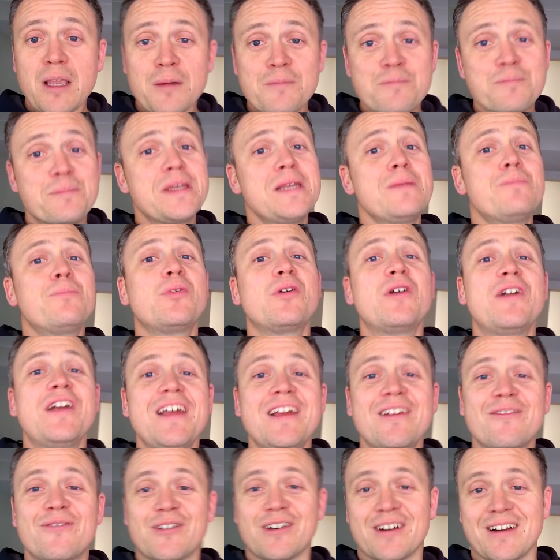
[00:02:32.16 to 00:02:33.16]
Be
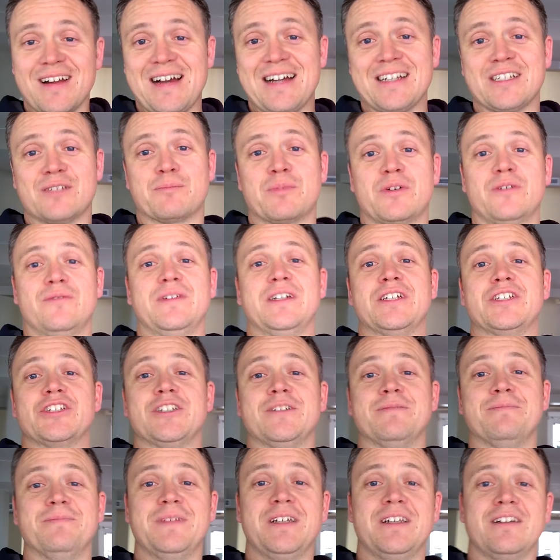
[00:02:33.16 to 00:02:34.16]
praying for God's
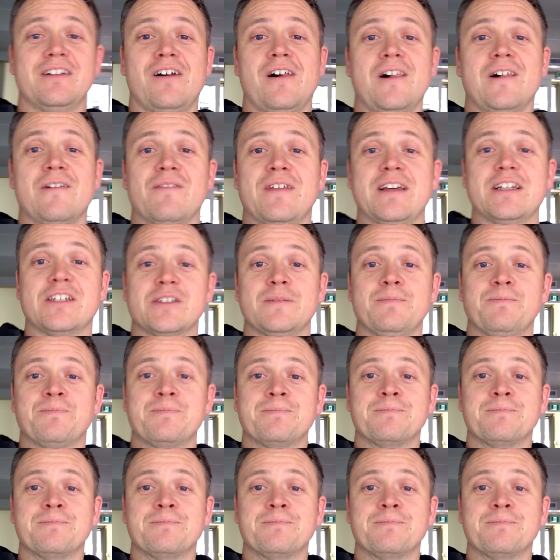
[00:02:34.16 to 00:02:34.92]
provision in all of this.